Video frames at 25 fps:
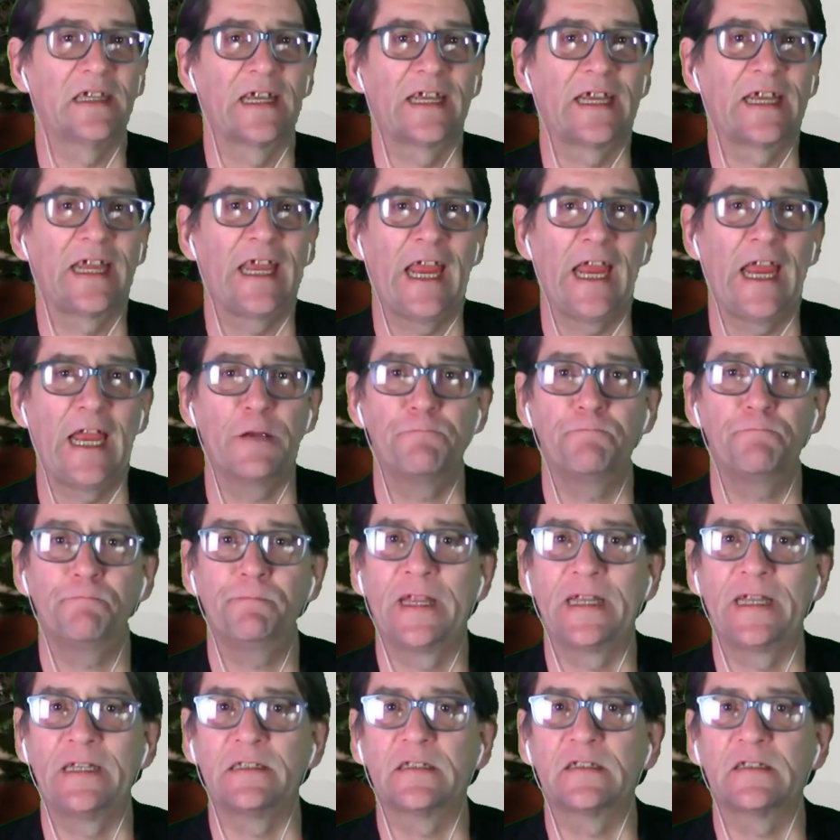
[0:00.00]

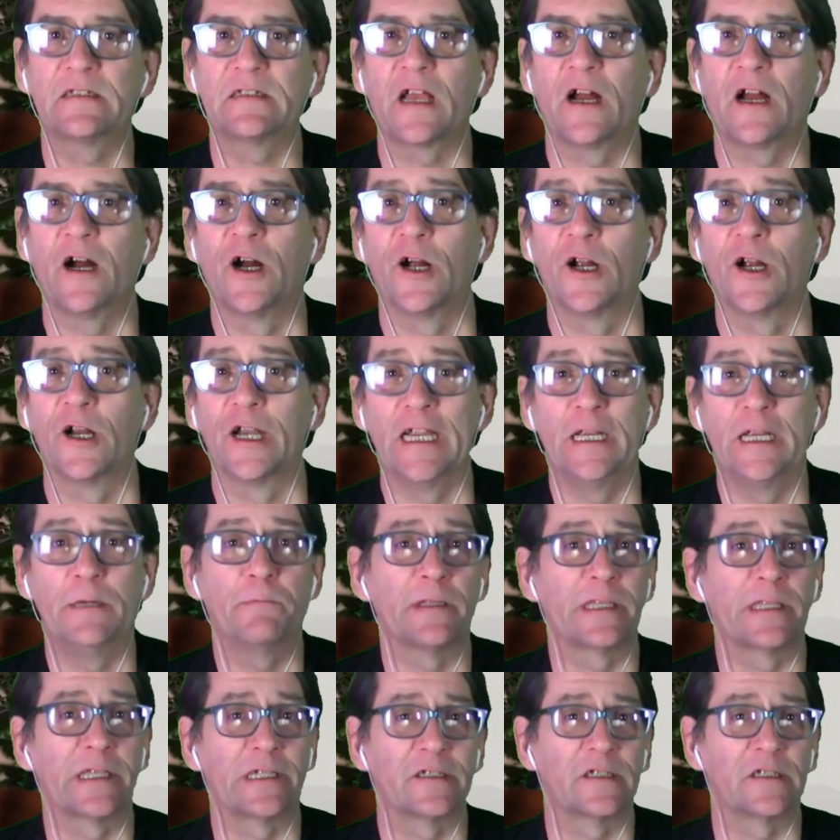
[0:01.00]
encampments are
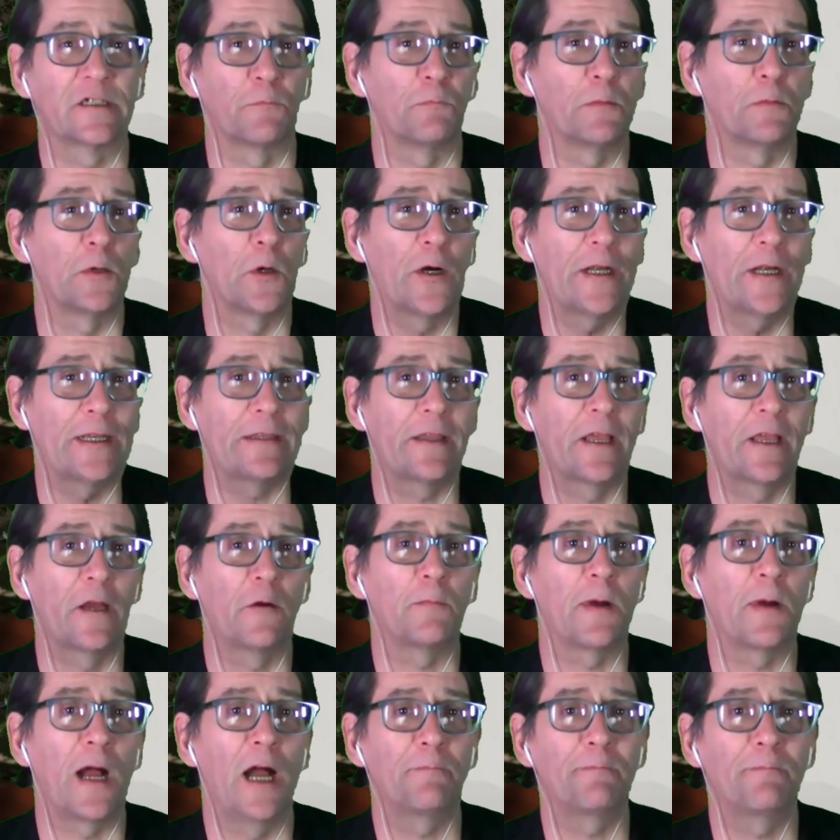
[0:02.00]
able to support their
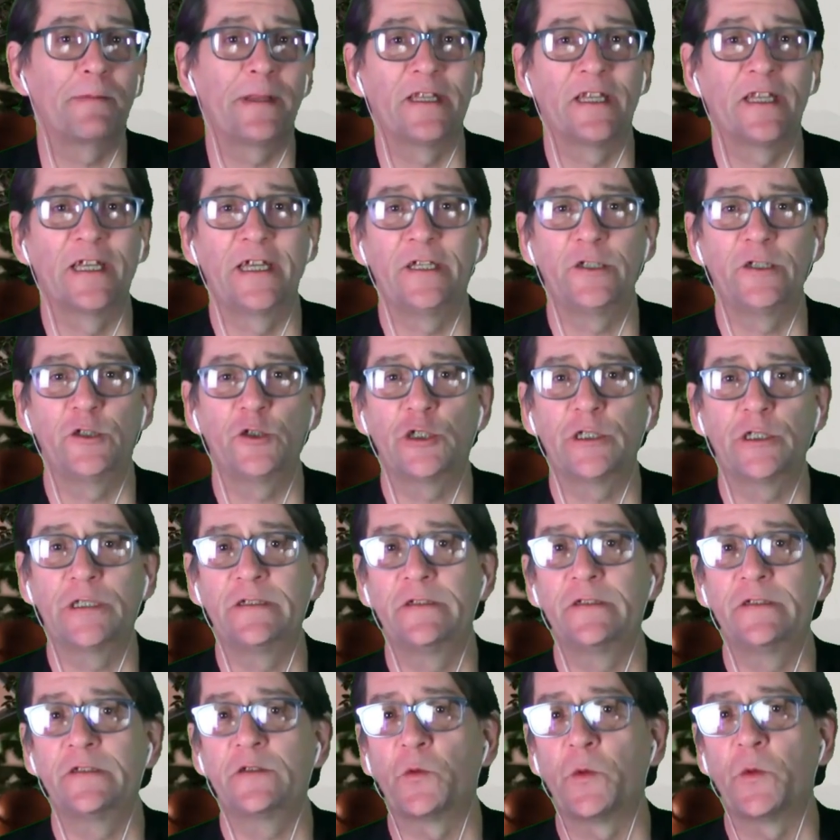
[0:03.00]

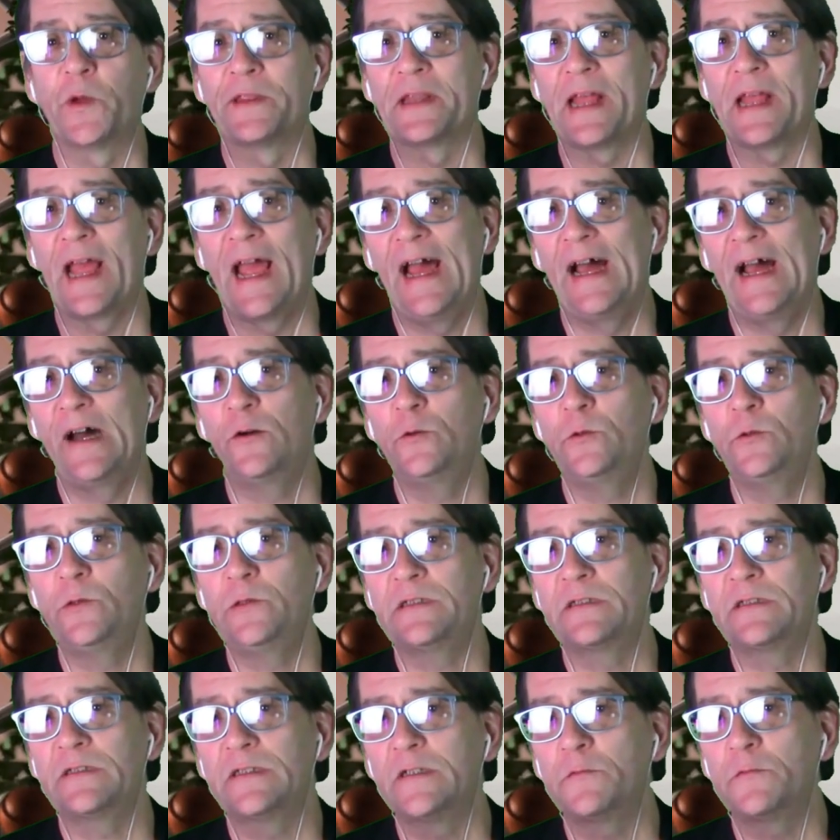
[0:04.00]
populations
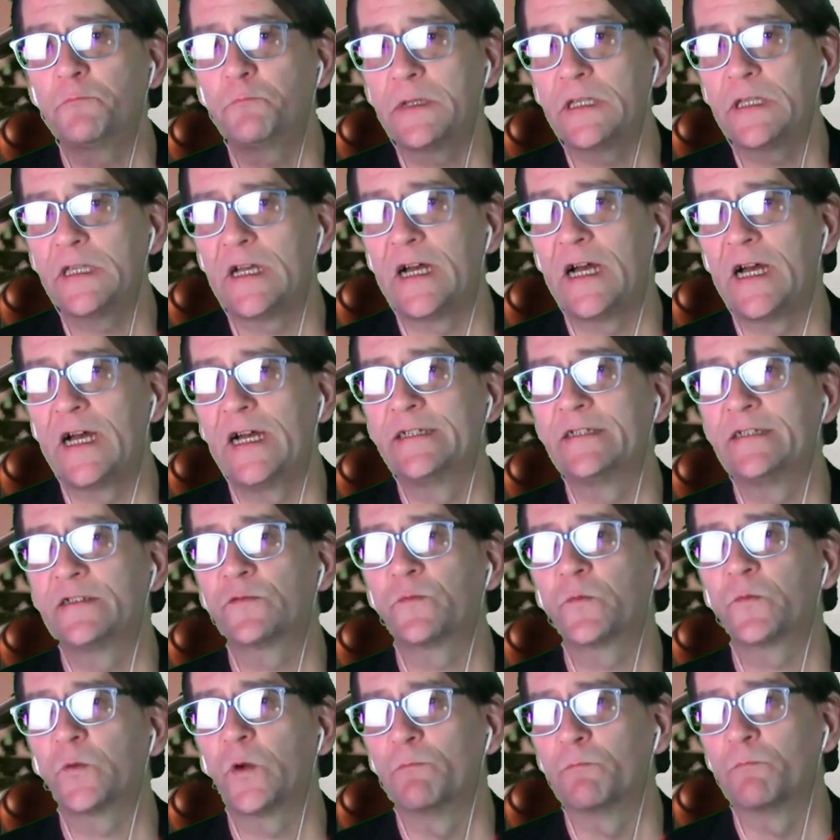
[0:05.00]
without supplies
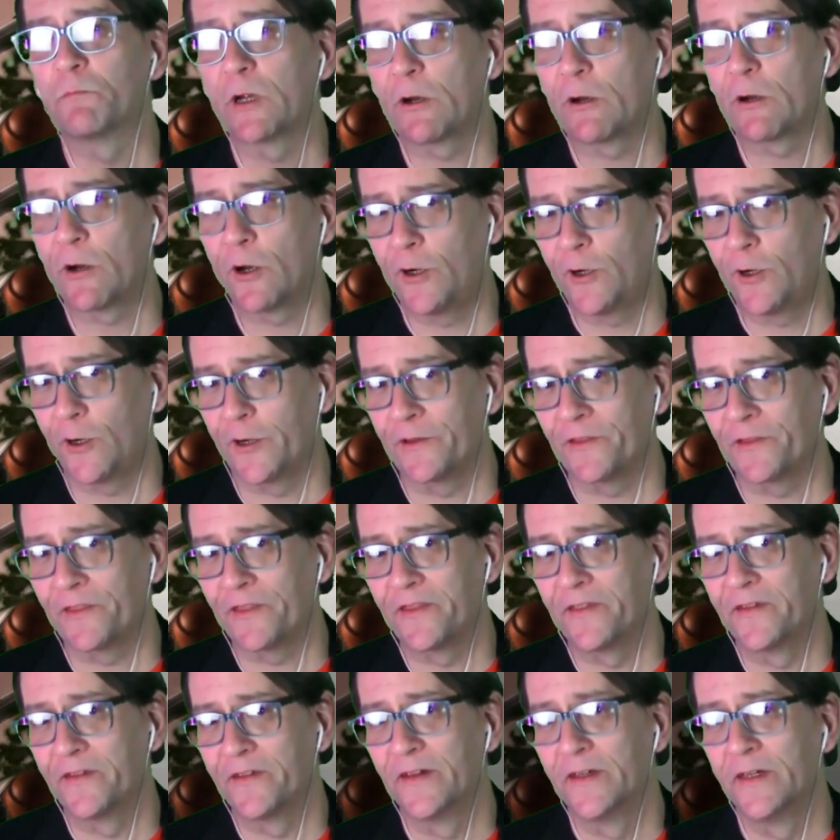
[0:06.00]
from Earth,